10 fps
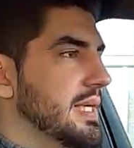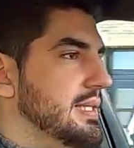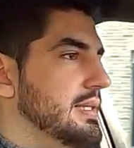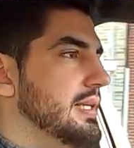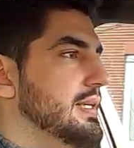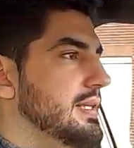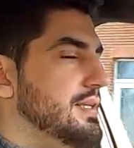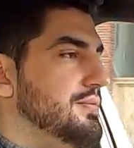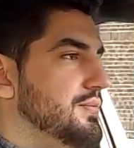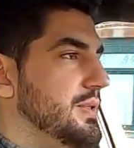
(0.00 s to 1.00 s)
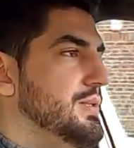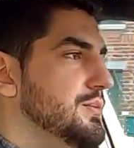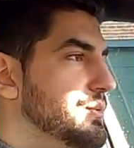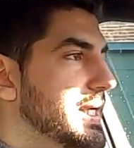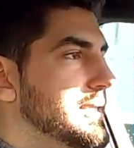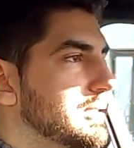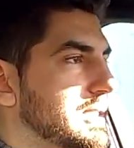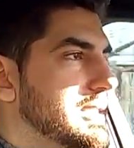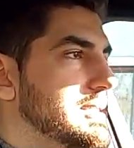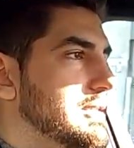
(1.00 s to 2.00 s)
And uh, if we don't do that,
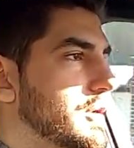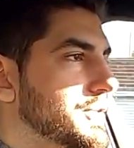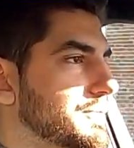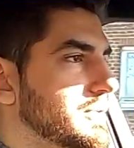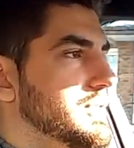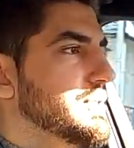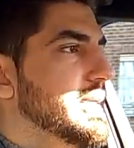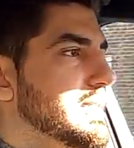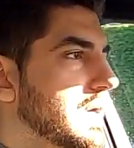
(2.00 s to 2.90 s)
it's harder for us to get